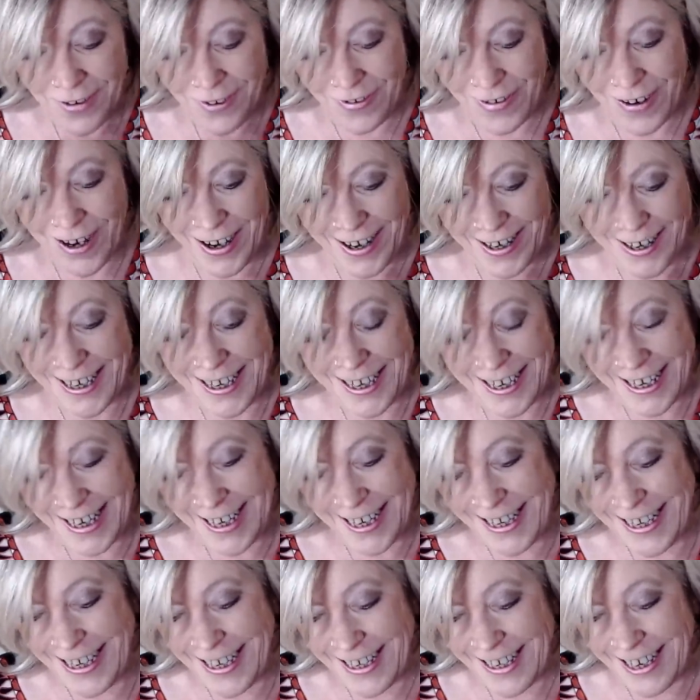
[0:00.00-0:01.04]
right,
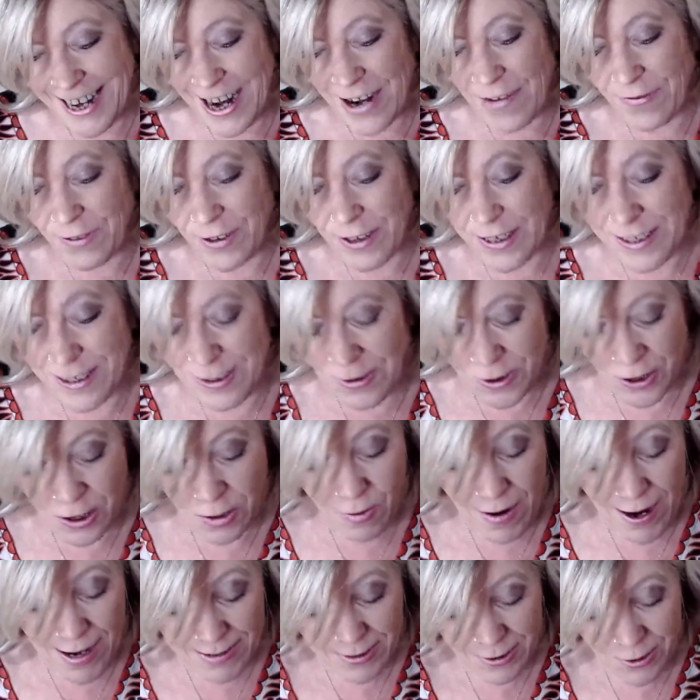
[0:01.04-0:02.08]
in your life, that it's took a
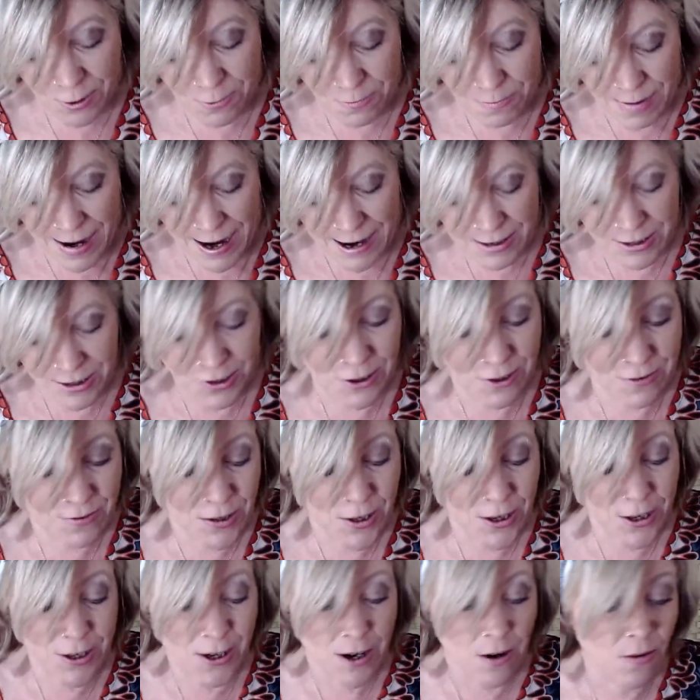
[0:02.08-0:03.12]
while to come back to,
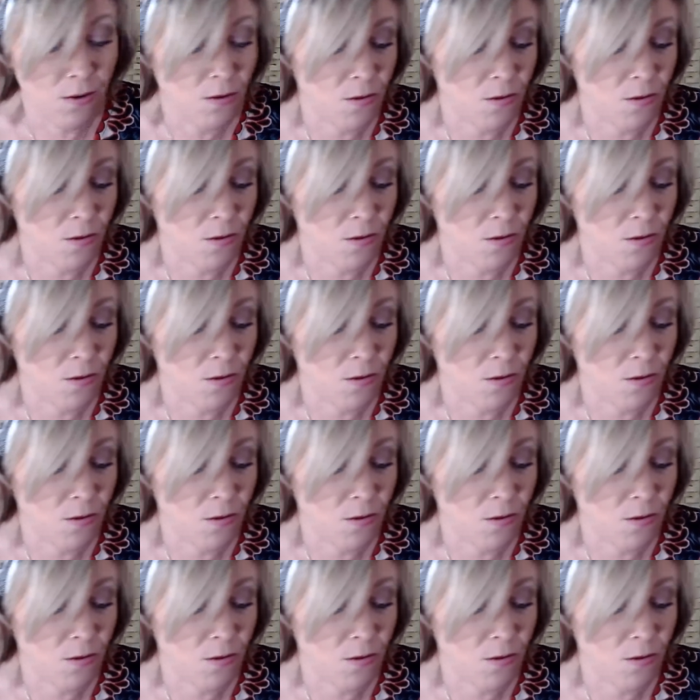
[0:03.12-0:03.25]
Virgo.